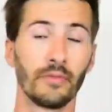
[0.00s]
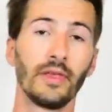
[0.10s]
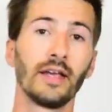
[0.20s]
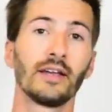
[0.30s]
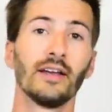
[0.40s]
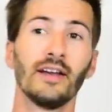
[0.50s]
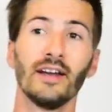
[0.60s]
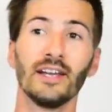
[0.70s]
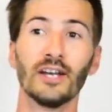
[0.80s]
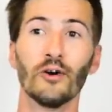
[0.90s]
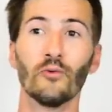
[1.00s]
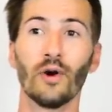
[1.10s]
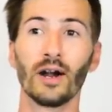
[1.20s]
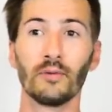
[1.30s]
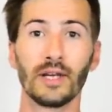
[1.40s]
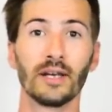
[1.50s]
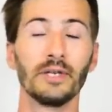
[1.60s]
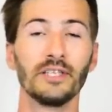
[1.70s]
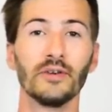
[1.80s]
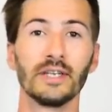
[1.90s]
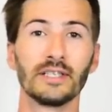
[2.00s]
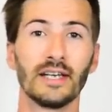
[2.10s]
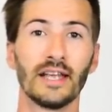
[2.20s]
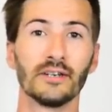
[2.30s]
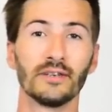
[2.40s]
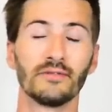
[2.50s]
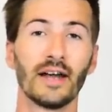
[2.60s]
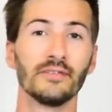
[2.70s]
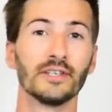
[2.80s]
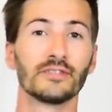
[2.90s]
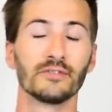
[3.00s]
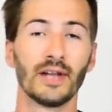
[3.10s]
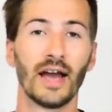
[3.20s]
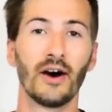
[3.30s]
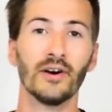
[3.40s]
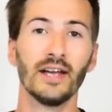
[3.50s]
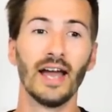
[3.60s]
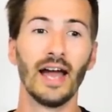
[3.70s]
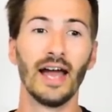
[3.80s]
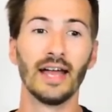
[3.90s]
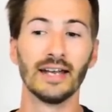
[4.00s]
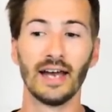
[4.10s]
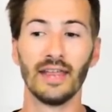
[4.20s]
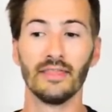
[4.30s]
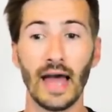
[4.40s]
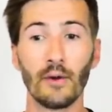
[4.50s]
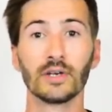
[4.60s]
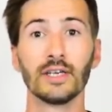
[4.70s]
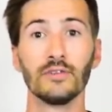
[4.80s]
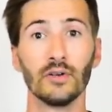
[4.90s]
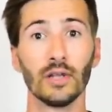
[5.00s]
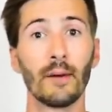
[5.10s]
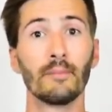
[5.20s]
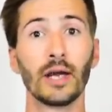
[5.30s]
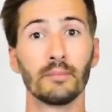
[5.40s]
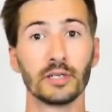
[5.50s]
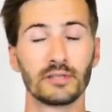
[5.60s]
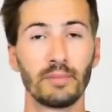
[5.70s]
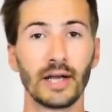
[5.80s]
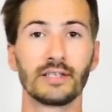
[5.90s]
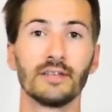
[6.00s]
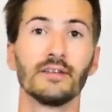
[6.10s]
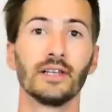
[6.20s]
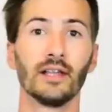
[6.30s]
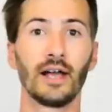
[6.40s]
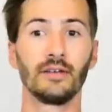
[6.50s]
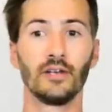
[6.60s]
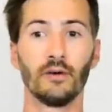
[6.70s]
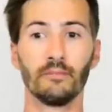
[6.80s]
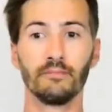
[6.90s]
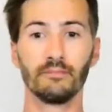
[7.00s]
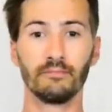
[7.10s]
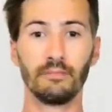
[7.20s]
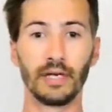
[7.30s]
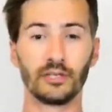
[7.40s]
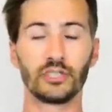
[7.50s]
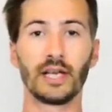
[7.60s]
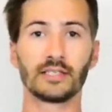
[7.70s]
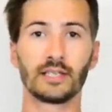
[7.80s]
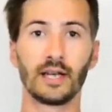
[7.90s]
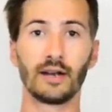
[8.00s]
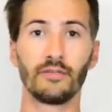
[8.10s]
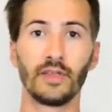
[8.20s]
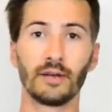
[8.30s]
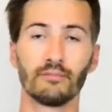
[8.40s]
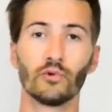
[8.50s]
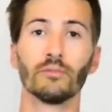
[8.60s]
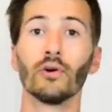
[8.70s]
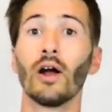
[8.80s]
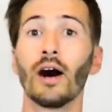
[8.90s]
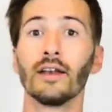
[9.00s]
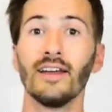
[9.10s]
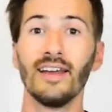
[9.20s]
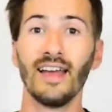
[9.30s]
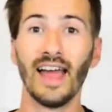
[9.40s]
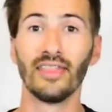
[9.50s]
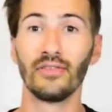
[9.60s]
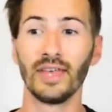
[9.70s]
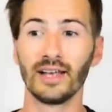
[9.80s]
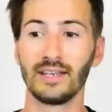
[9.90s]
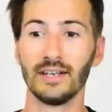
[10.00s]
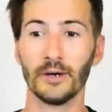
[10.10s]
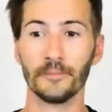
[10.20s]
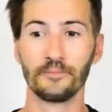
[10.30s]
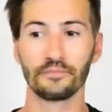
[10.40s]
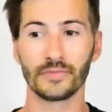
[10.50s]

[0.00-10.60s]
Think, you know, what are we going to be doing together in 5 years from now? And that will give you a lot better perspective and a lot, you know, better chance to kind of think more broad and think, you know,